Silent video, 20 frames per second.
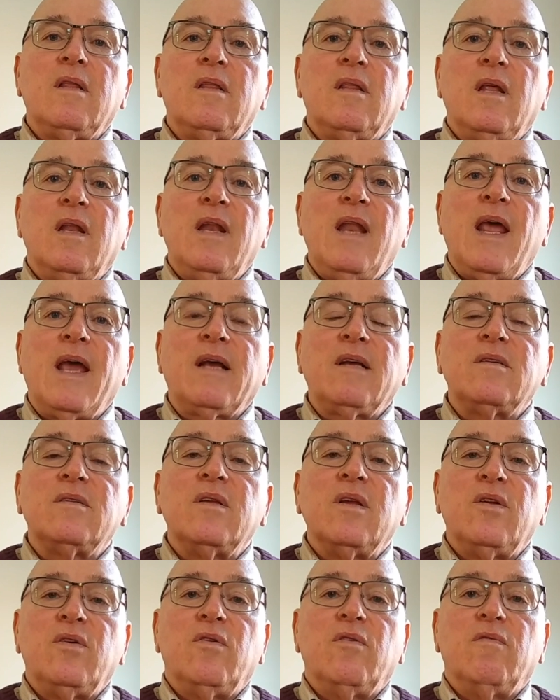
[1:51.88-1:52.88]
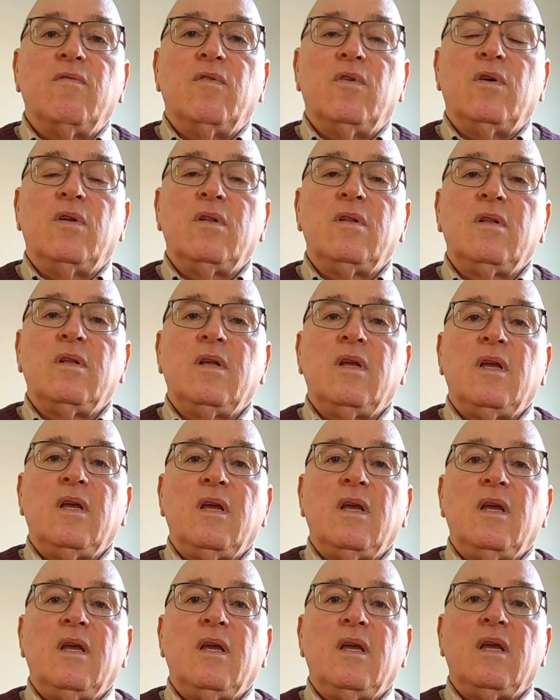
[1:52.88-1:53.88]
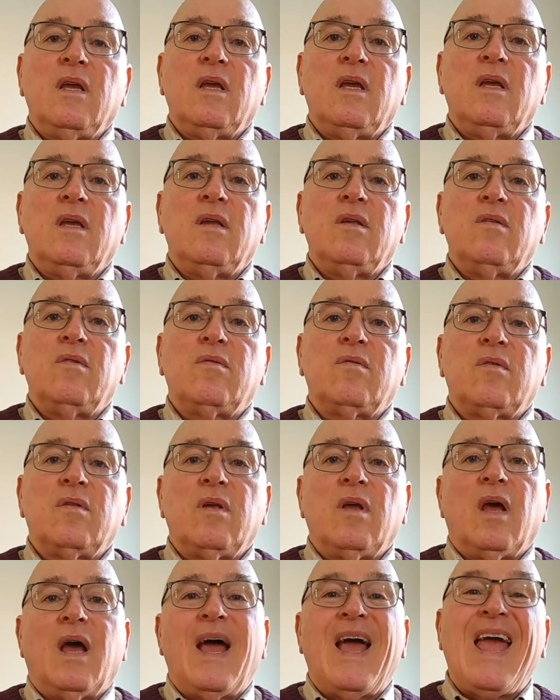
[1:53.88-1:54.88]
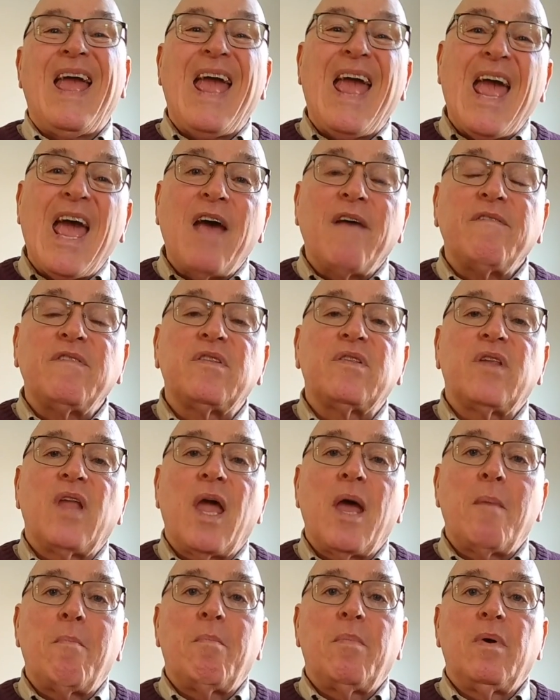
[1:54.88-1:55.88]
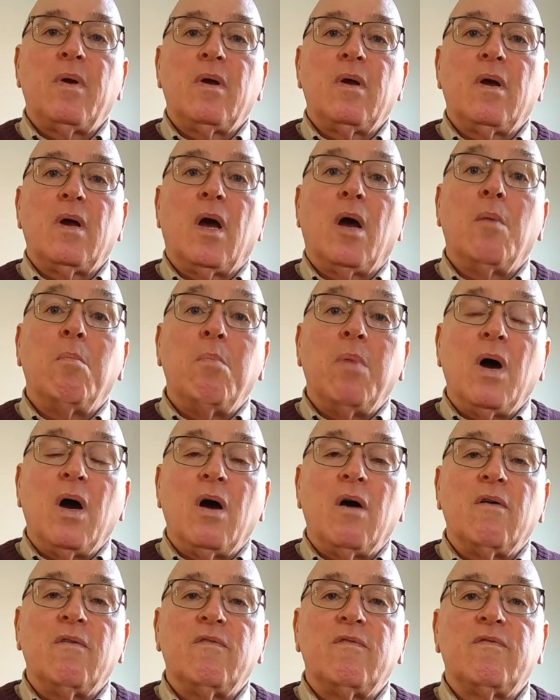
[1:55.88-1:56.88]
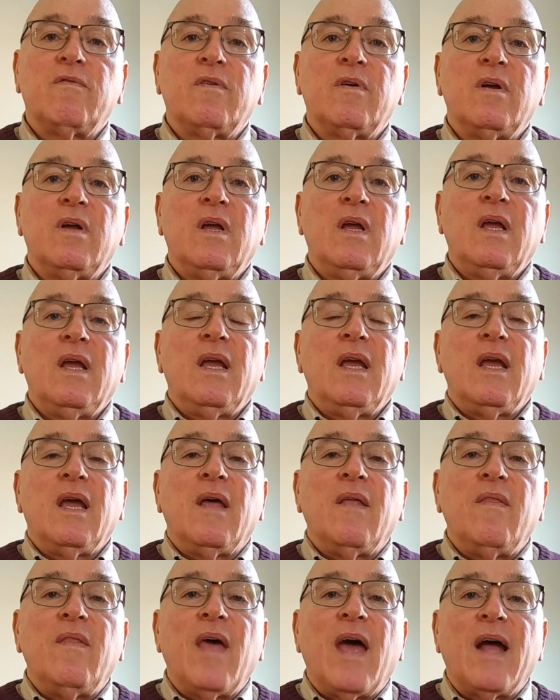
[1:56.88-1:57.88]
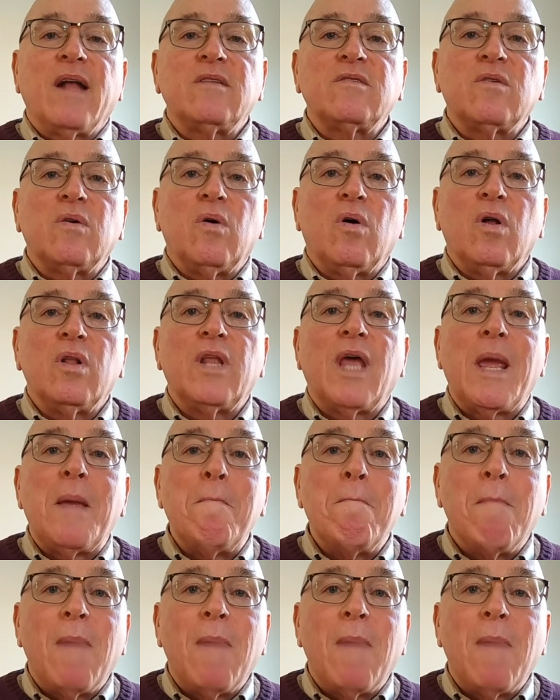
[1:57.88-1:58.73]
The next interval is a half step above, and that's called a